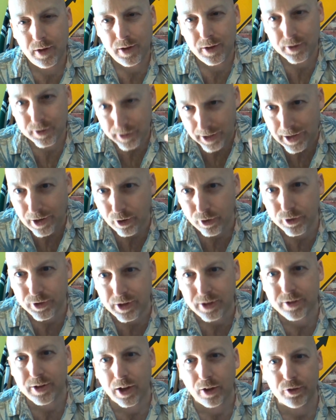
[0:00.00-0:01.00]
later
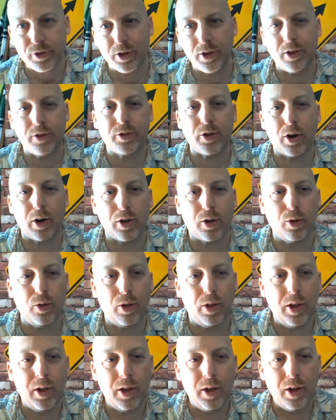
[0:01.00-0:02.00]
details in this
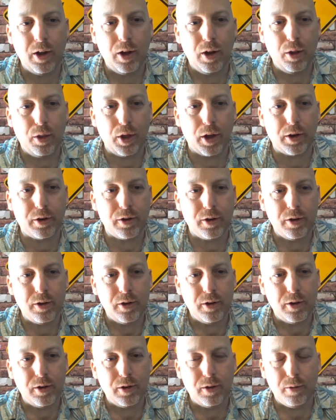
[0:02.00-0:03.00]
article that
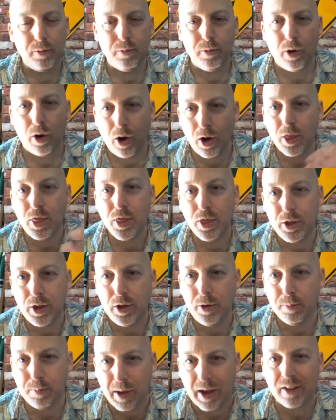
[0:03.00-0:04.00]
on
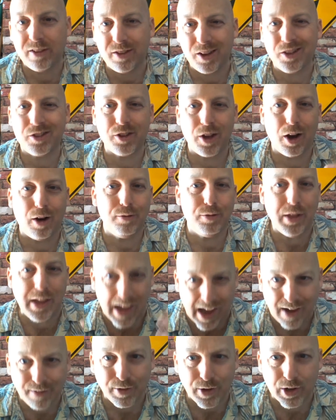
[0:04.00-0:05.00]
the basis of the
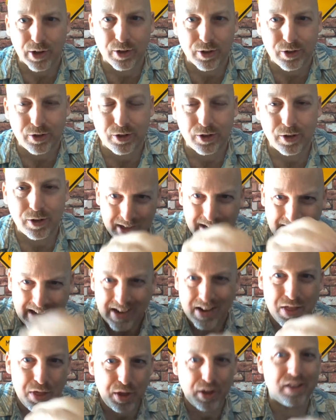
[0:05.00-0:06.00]
evidence
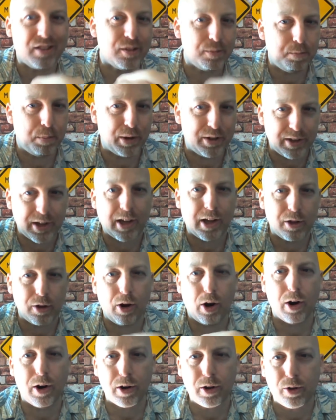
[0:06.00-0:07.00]
in this particular
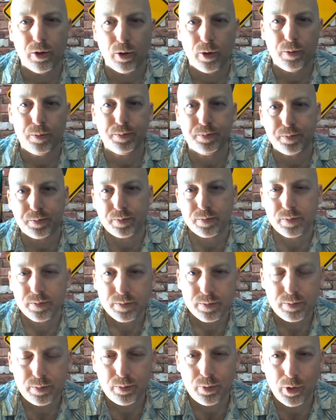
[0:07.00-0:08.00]
article
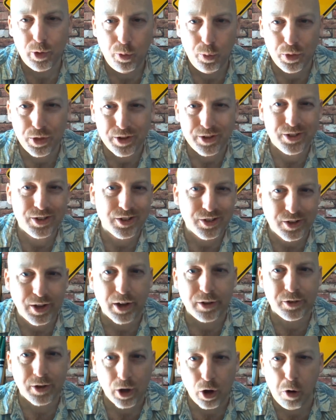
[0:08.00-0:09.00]
with this
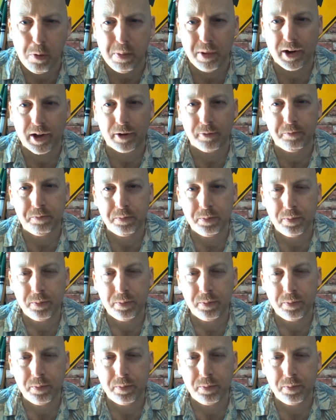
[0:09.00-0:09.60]
disgusting opening,